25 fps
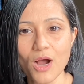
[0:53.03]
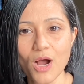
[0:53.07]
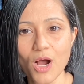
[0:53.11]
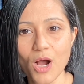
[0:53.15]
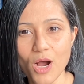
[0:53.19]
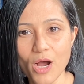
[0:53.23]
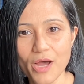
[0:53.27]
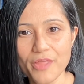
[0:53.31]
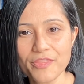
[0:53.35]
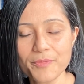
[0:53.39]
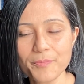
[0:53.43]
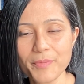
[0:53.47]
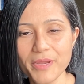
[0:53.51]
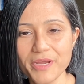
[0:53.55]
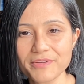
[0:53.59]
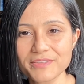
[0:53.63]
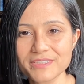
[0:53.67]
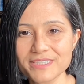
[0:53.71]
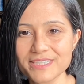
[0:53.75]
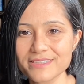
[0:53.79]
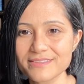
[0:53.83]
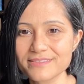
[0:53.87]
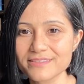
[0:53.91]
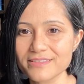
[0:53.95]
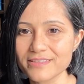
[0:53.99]
On the
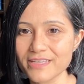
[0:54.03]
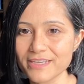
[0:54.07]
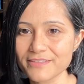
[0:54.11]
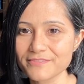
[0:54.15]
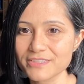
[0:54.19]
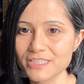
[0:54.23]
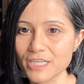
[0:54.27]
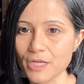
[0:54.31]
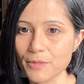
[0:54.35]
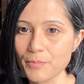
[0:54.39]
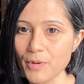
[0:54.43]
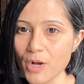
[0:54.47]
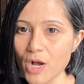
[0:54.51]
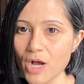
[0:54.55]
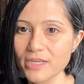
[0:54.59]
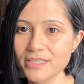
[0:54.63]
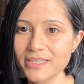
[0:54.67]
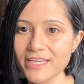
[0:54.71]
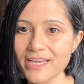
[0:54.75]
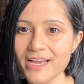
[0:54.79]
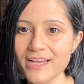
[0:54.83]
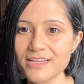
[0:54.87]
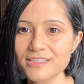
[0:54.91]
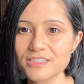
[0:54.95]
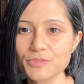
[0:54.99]
Parenting is a Lifestyle
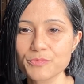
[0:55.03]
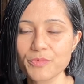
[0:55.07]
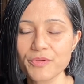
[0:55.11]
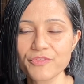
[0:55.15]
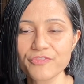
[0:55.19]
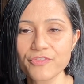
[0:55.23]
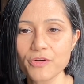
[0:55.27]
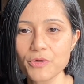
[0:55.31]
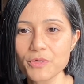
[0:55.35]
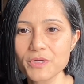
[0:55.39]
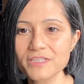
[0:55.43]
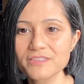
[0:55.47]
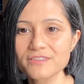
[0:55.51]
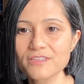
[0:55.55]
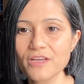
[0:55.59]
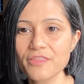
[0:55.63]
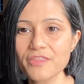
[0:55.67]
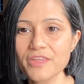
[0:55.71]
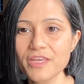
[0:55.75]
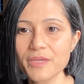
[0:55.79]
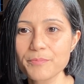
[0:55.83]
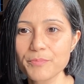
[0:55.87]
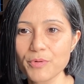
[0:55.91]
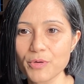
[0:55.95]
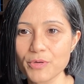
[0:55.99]
podcast, we focus on
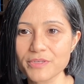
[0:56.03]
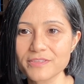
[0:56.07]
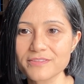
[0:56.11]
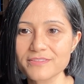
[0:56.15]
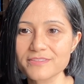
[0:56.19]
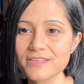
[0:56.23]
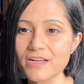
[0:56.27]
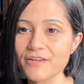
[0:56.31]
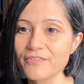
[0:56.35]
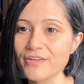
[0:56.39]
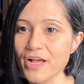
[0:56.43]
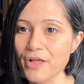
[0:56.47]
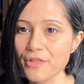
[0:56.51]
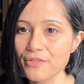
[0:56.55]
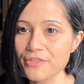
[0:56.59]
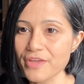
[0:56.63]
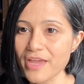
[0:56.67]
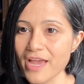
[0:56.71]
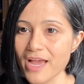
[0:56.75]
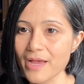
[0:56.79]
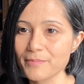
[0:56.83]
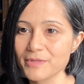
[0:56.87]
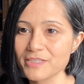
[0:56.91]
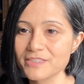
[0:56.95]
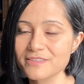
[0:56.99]
the importance of healthy
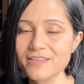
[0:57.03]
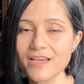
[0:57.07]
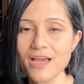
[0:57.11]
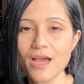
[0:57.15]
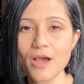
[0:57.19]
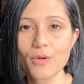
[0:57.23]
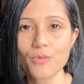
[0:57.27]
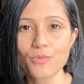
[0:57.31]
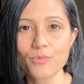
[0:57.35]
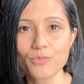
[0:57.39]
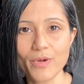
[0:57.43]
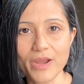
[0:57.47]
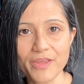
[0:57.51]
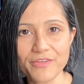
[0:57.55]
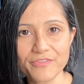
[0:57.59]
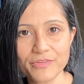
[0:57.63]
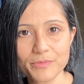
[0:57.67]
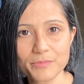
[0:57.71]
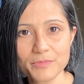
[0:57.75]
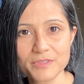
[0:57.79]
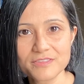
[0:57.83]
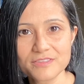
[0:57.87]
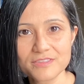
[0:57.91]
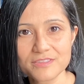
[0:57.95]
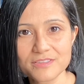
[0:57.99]
habits right
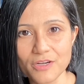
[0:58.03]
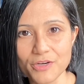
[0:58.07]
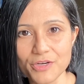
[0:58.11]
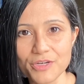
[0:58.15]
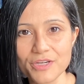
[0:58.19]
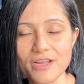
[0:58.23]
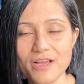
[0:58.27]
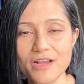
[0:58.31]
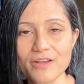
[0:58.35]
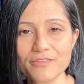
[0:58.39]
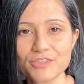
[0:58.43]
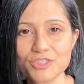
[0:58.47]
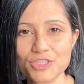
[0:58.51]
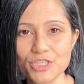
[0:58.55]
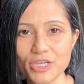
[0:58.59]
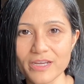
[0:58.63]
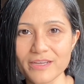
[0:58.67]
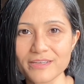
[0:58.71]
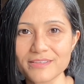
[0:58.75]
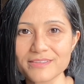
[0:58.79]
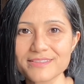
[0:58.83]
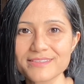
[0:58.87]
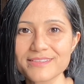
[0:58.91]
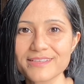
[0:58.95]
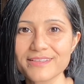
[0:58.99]
from the start of a
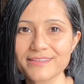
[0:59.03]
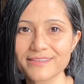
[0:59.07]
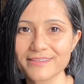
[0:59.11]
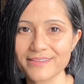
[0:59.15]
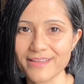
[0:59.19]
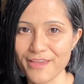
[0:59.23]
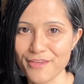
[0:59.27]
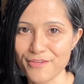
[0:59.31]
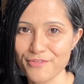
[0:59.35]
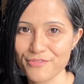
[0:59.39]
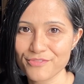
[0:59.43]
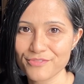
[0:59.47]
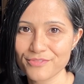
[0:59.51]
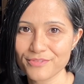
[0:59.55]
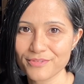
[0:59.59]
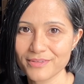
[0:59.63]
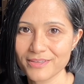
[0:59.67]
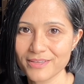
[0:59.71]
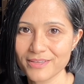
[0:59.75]
child's life.